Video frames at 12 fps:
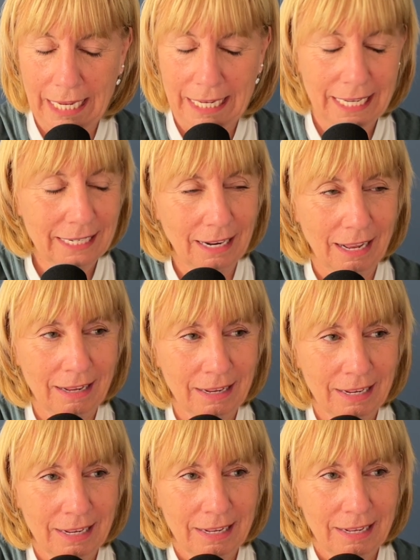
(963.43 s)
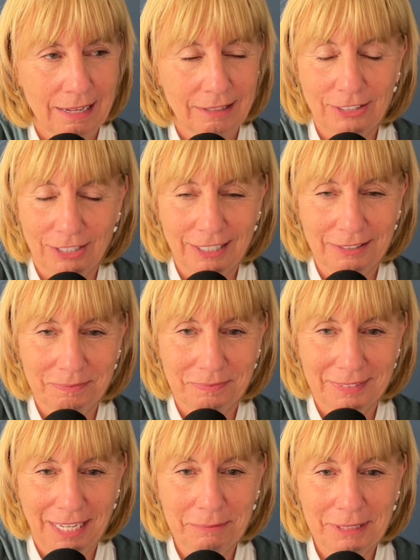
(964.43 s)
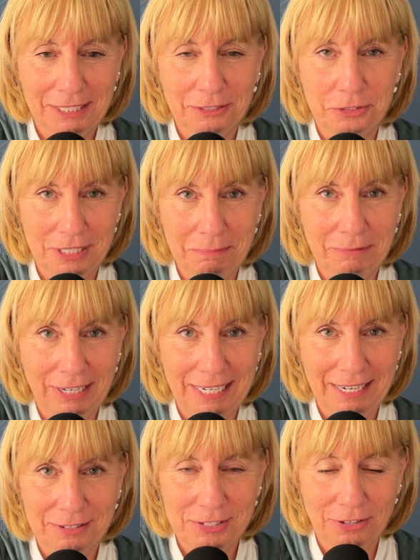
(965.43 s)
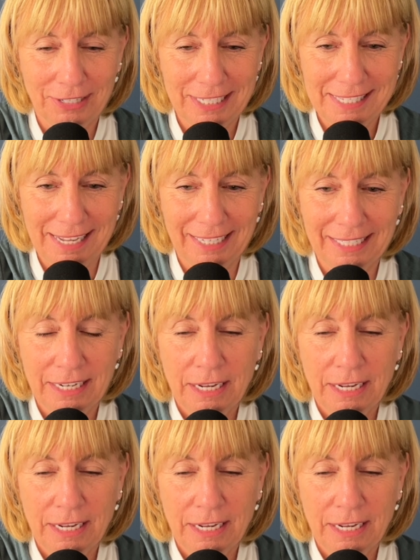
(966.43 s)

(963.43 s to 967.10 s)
And look, I'm going to go deep right now, sorry to say.